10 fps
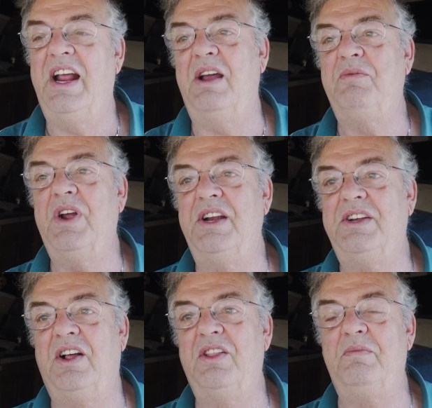And I'm trying
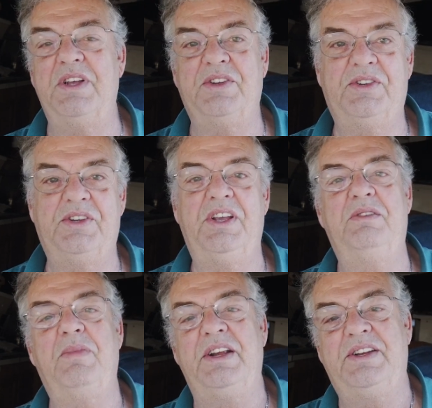to tell them this
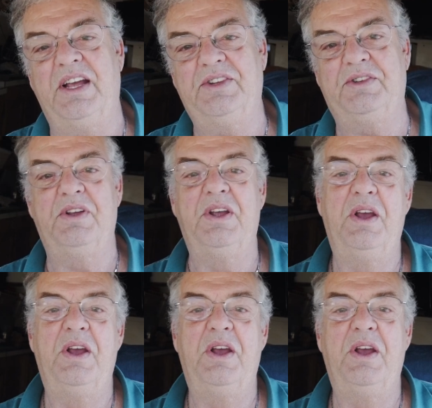in my text